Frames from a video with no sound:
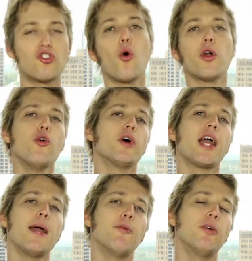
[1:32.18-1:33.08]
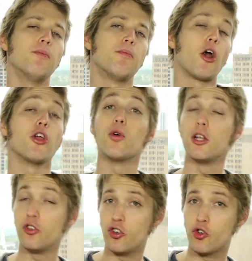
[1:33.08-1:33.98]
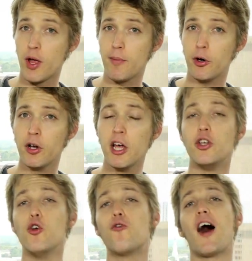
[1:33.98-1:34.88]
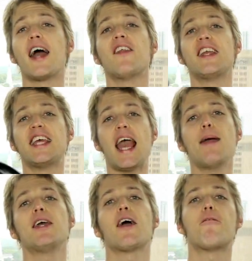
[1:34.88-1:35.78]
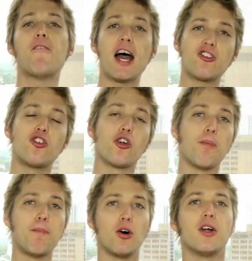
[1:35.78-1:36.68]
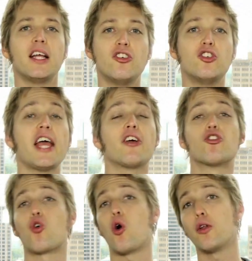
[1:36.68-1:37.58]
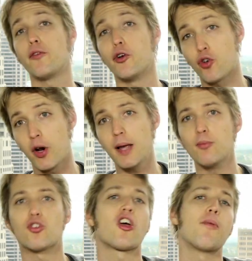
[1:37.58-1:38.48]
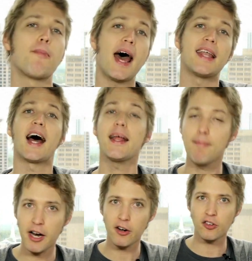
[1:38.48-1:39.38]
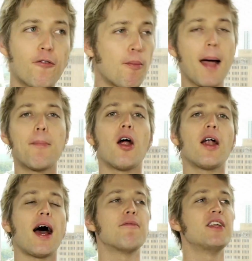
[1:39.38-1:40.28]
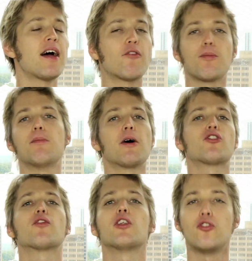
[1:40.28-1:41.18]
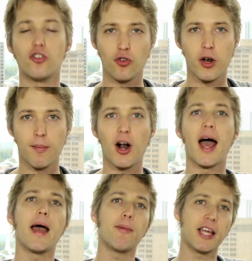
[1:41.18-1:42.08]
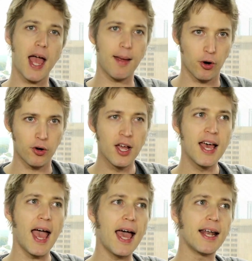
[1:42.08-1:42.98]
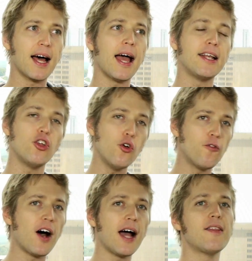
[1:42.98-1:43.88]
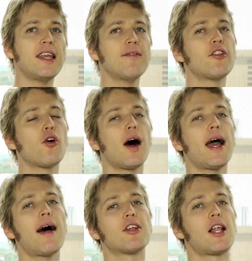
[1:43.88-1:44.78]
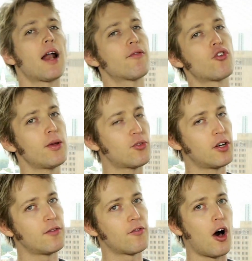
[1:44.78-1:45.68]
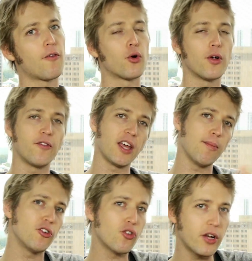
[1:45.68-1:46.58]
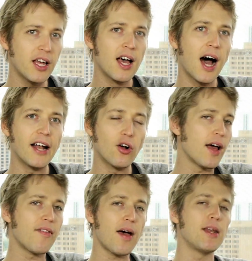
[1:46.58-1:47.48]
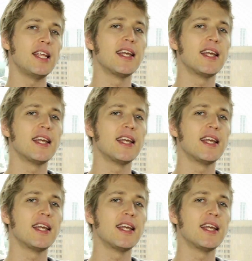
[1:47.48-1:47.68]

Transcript: So are you a gamer? Are you a lucid dreamer? Do you find that gaming affects your ability to take control of your dreams or combat nightmares? For my part, I've never never been much of a lucid dreamer. I am a gamer, and I do find that even though I have a lot of dreams that involve horrific imagery, I don't have that many